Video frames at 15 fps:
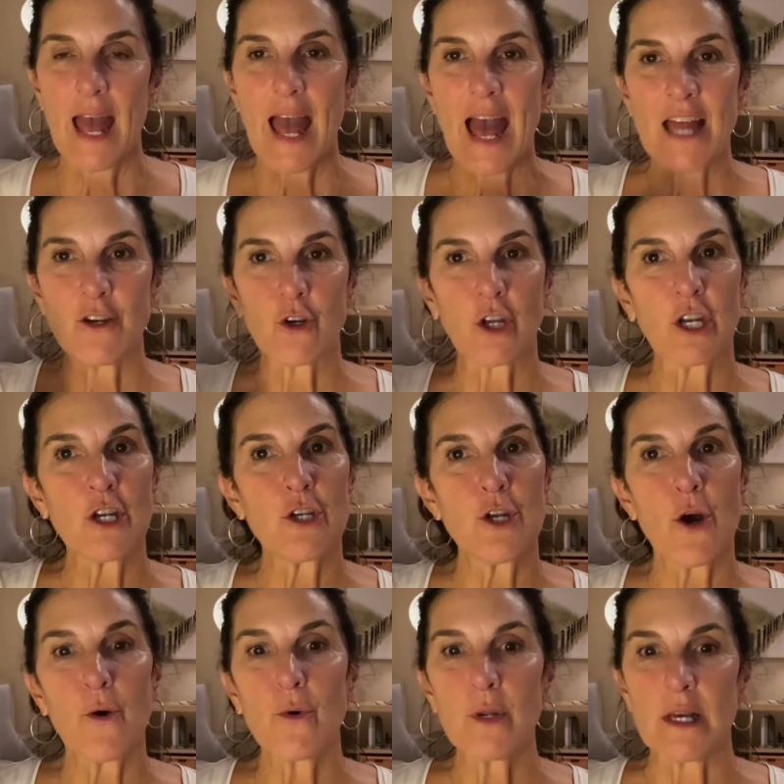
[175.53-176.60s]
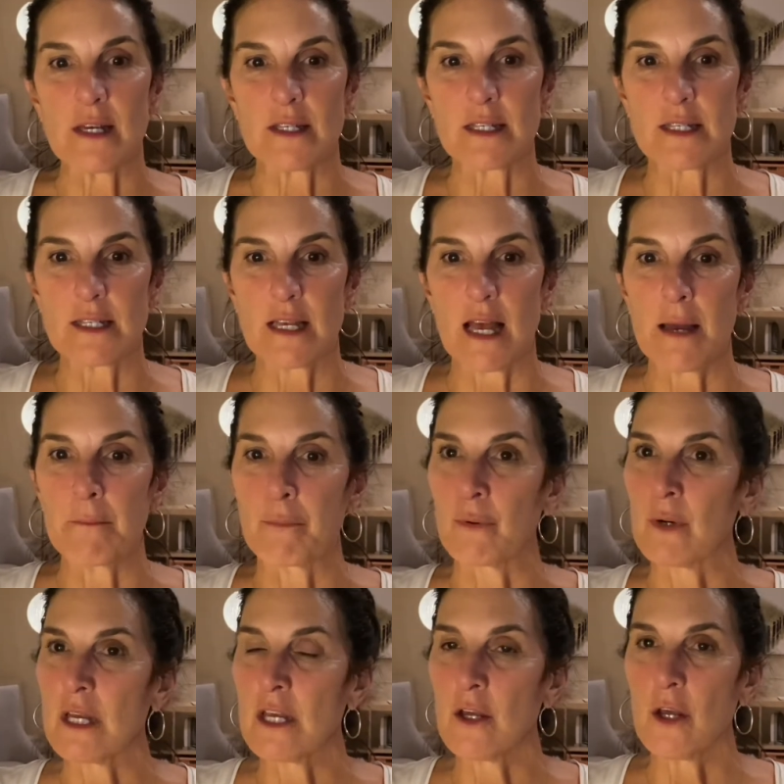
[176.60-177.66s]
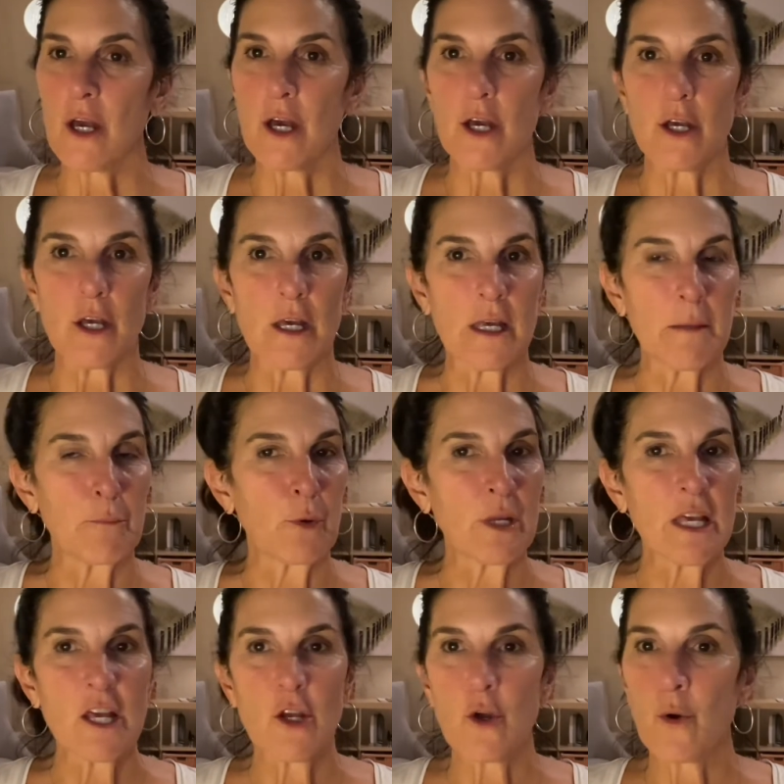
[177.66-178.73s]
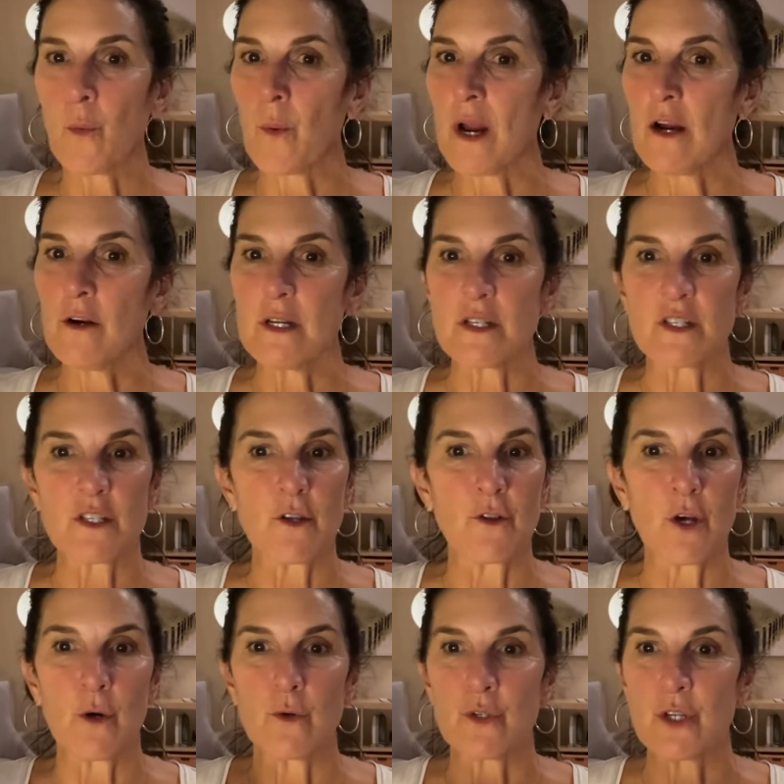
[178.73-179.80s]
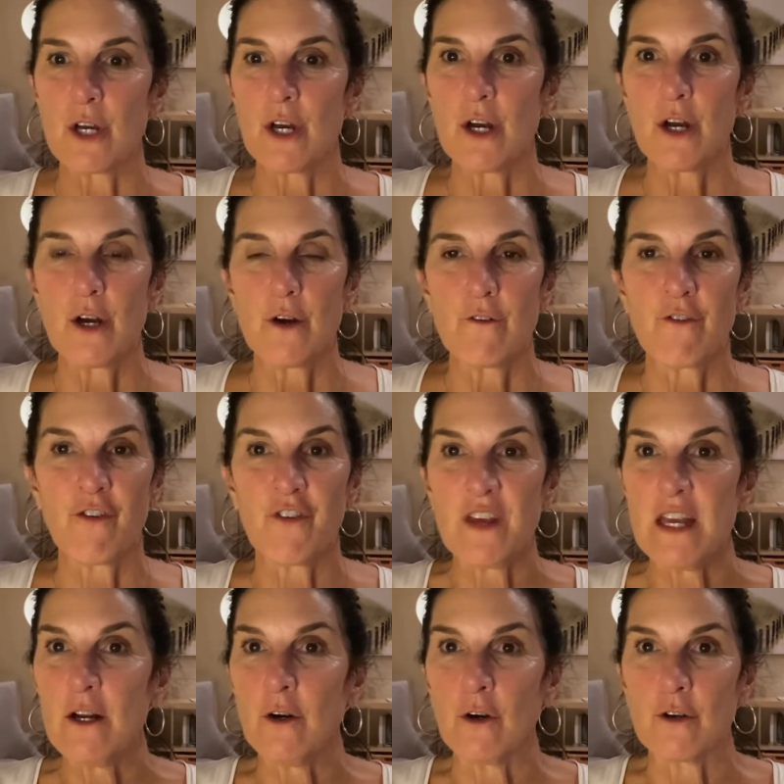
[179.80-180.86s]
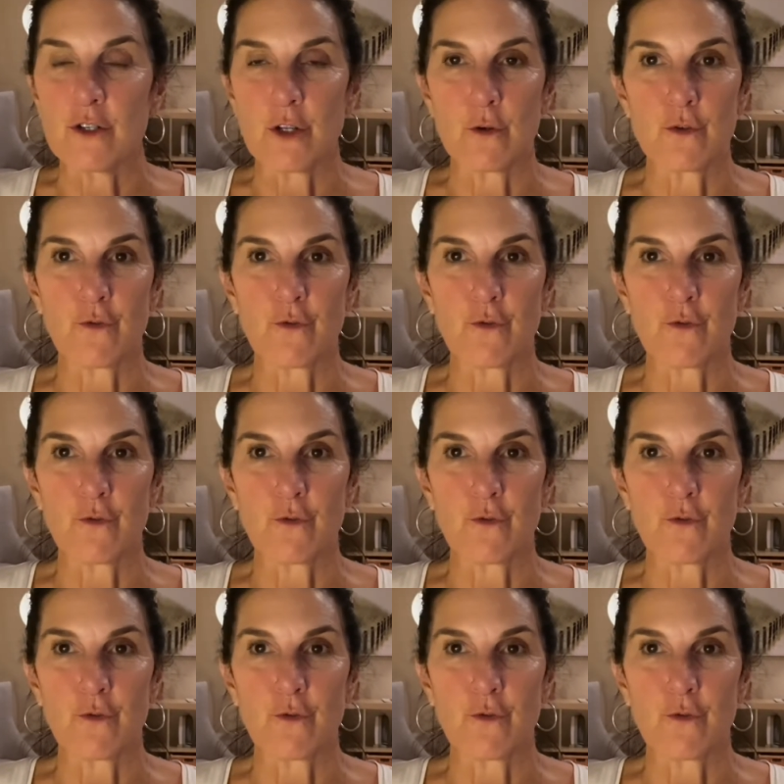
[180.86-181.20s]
And you're going to notice and bring in bringing your awareness to those fears, those